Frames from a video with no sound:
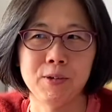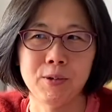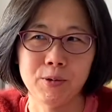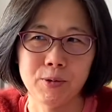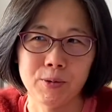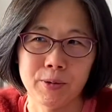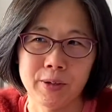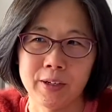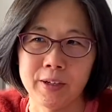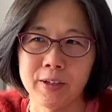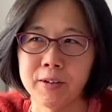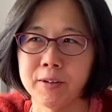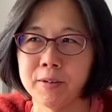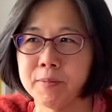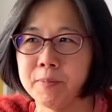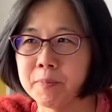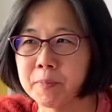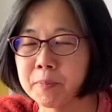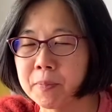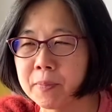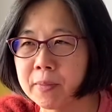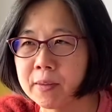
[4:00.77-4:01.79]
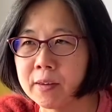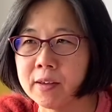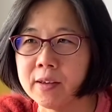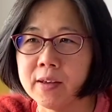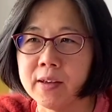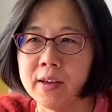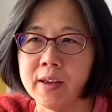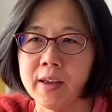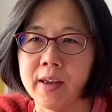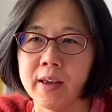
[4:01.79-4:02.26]
sort of
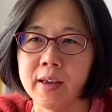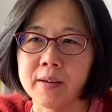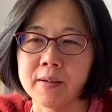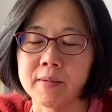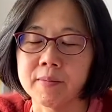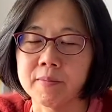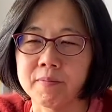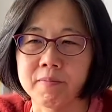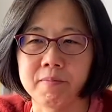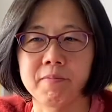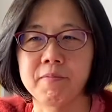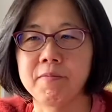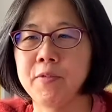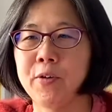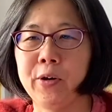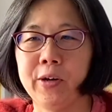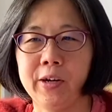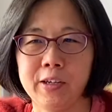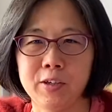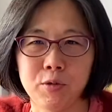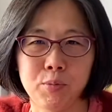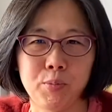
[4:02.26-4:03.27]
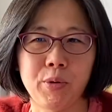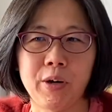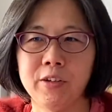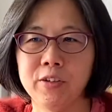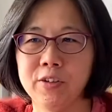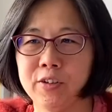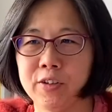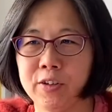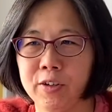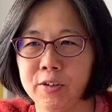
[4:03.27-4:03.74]
very
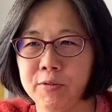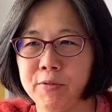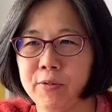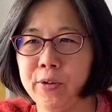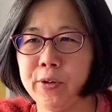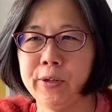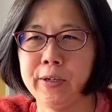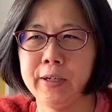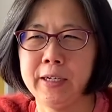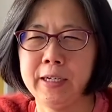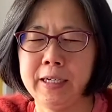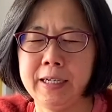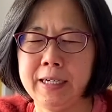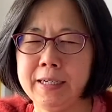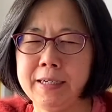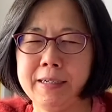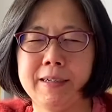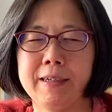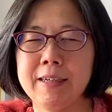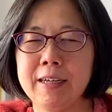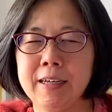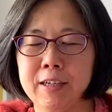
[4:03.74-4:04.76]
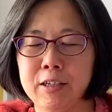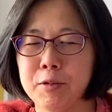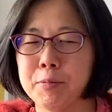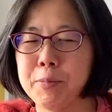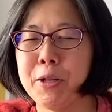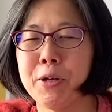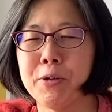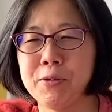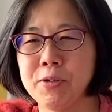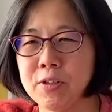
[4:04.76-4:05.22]
expressive, very
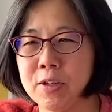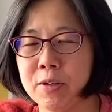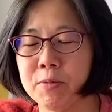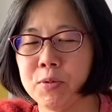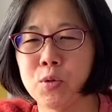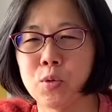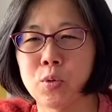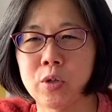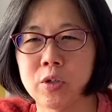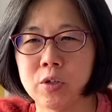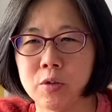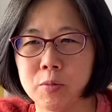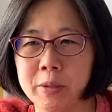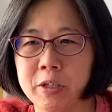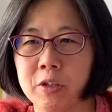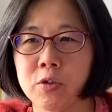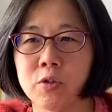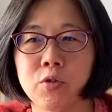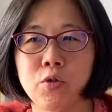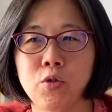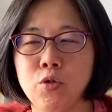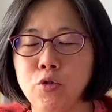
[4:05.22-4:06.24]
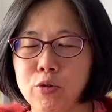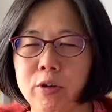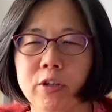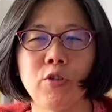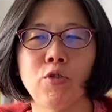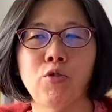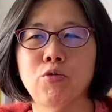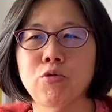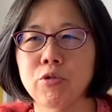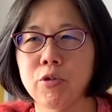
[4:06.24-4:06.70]
explosive sort of spaces,
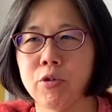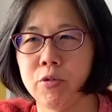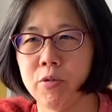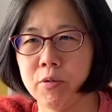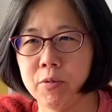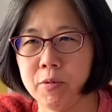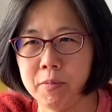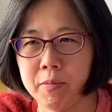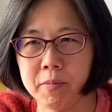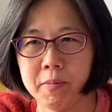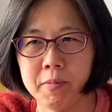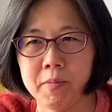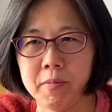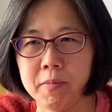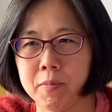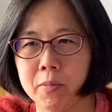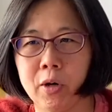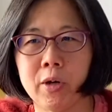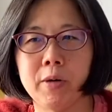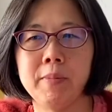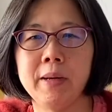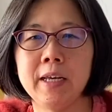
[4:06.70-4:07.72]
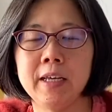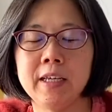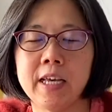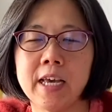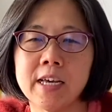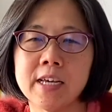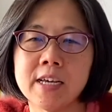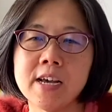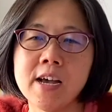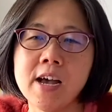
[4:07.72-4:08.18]
gestural, mark
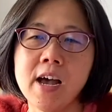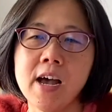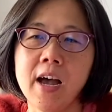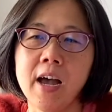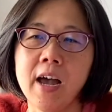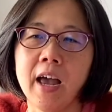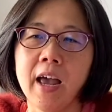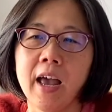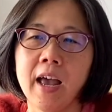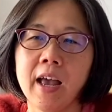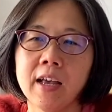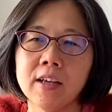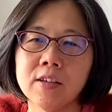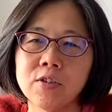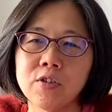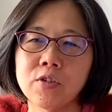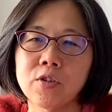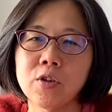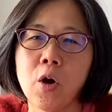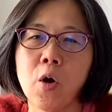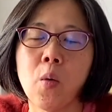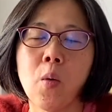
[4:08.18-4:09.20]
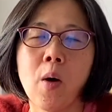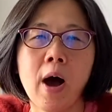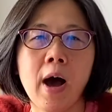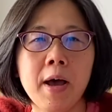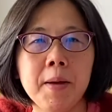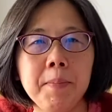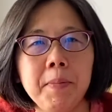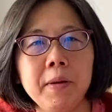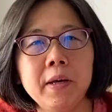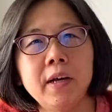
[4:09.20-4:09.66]
making. And so
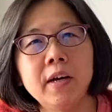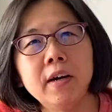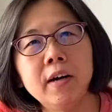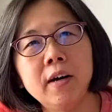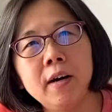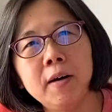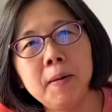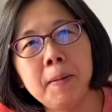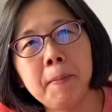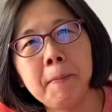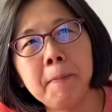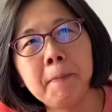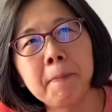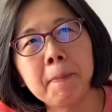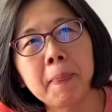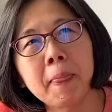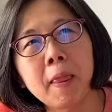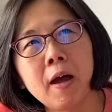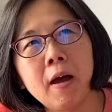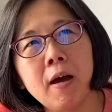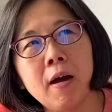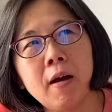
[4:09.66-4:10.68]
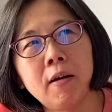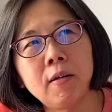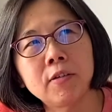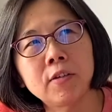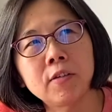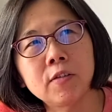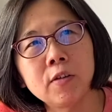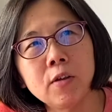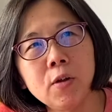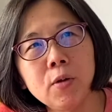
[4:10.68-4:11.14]
I become,
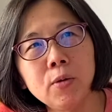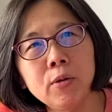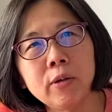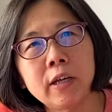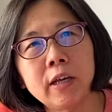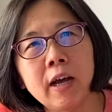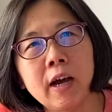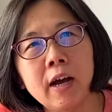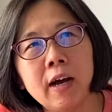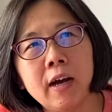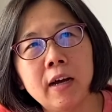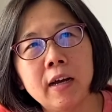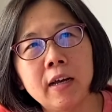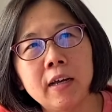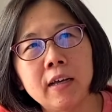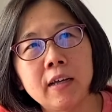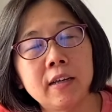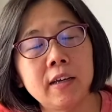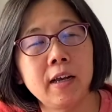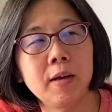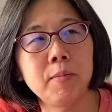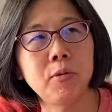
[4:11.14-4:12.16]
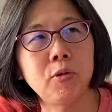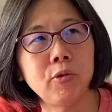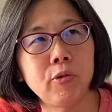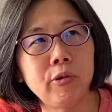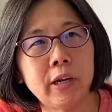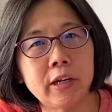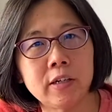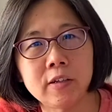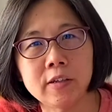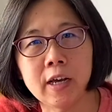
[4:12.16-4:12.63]
slowly I came to the
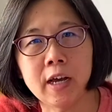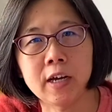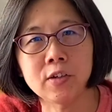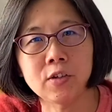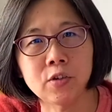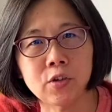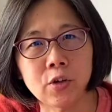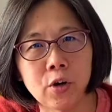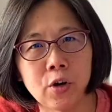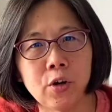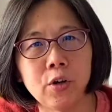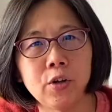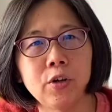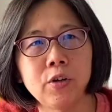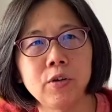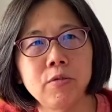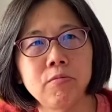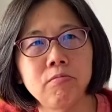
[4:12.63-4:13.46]
United States, I start